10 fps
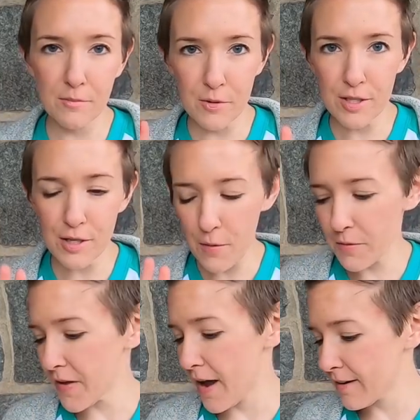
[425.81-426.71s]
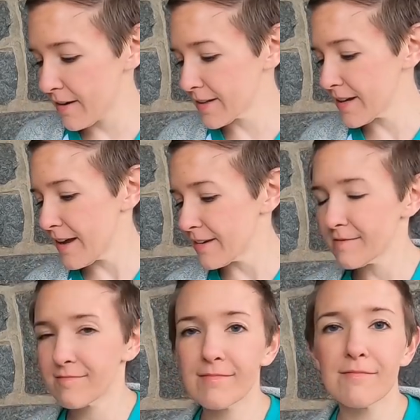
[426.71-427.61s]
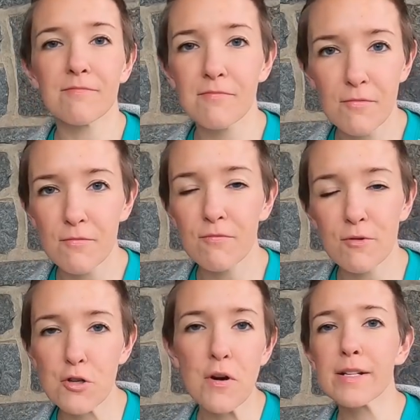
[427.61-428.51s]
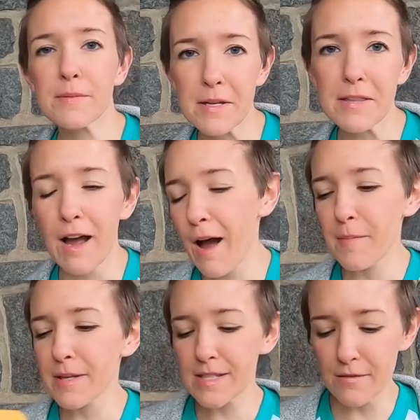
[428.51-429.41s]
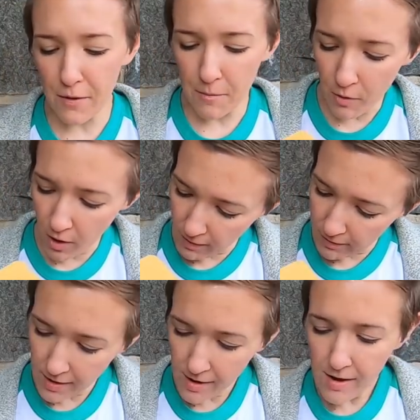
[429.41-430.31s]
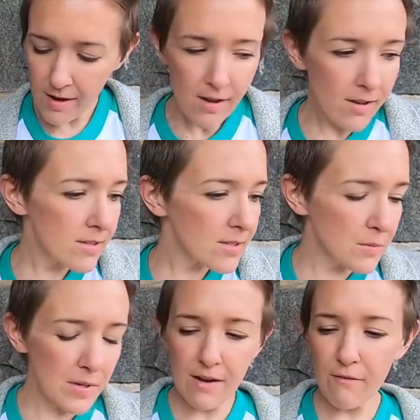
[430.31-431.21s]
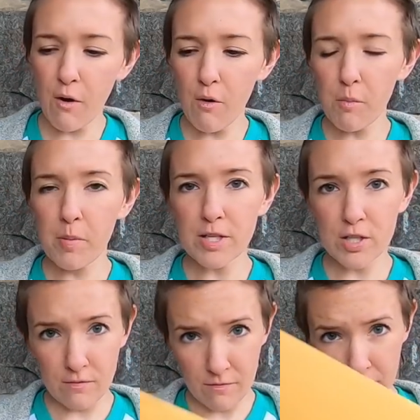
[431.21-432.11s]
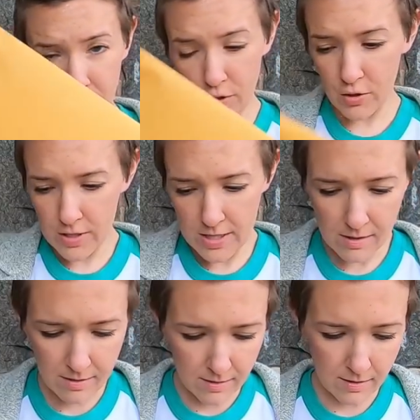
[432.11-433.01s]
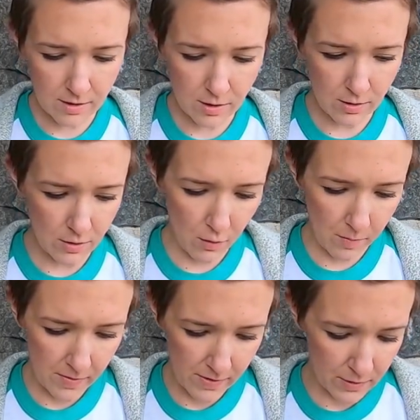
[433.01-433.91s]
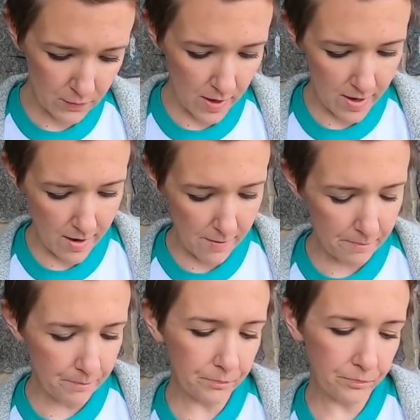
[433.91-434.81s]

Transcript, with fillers: We're going to go with that. Again, correct me in the comments if I'm wrong. So we have a whole bunch of goodies. Let's just open this right up.